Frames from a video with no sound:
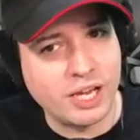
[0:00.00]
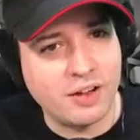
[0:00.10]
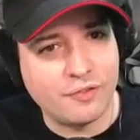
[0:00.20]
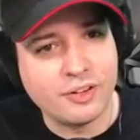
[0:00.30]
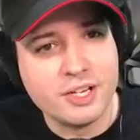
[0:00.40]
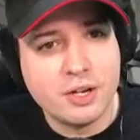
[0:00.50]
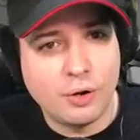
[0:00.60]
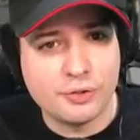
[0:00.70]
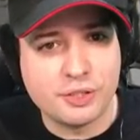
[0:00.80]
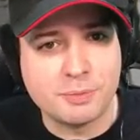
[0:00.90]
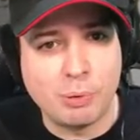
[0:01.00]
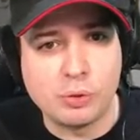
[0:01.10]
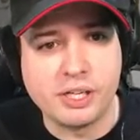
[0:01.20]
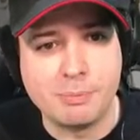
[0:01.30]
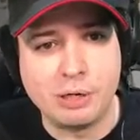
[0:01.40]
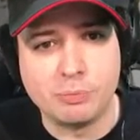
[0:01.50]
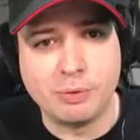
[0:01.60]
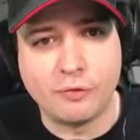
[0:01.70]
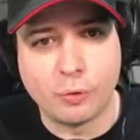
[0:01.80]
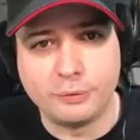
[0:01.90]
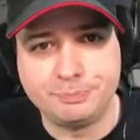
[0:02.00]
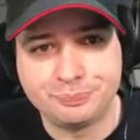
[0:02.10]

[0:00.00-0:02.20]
have also spoken about before.